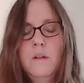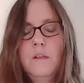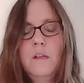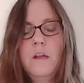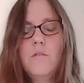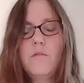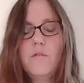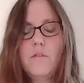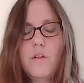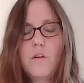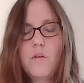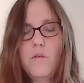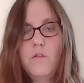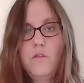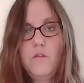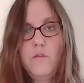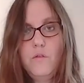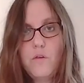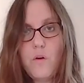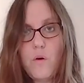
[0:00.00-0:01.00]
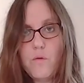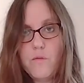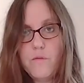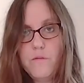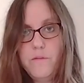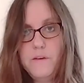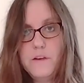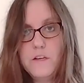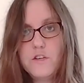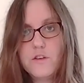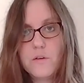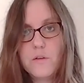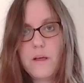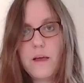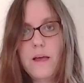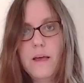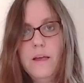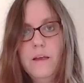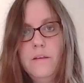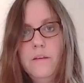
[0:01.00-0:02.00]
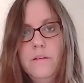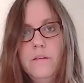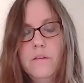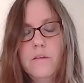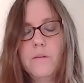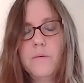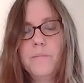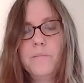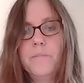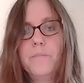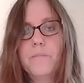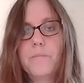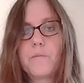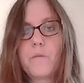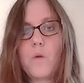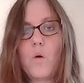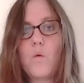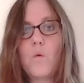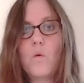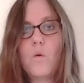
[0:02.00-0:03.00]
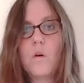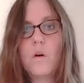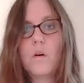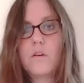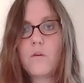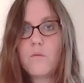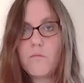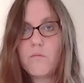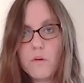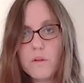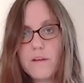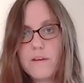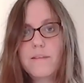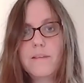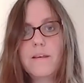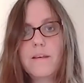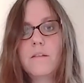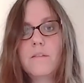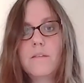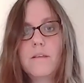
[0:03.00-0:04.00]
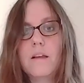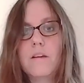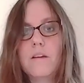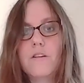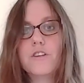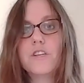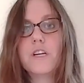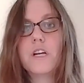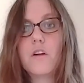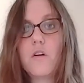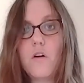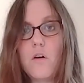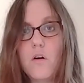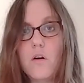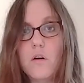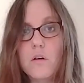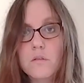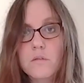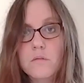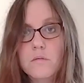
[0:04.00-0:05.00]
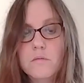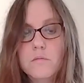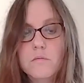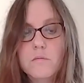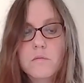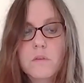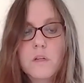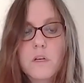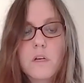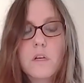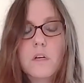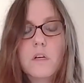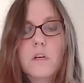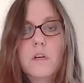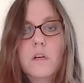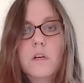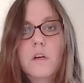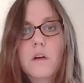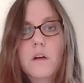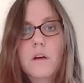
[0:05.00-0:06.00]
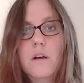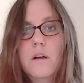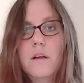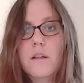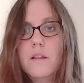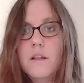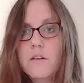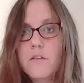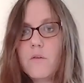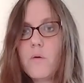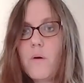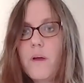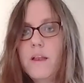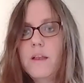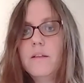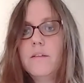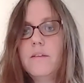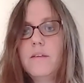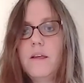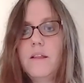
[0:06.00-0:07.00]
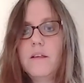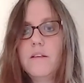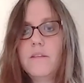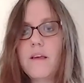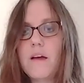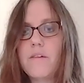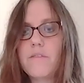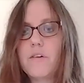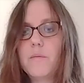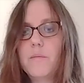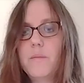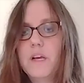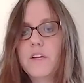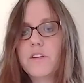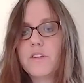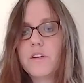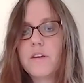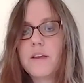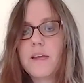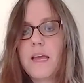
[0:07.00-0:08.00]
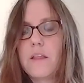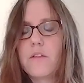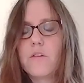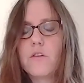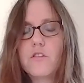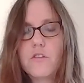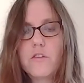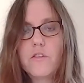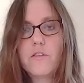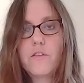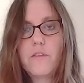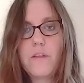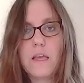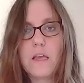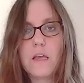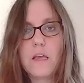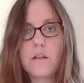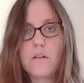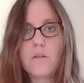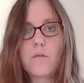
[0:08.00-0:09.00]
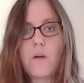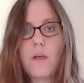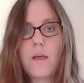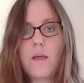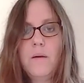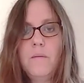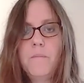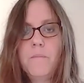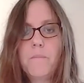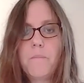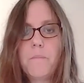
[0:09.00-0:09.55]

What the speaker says: Now, for those who don't visualize or don't really sense energy at all, let's go ahead and say this affirmation together. Just think it, okay?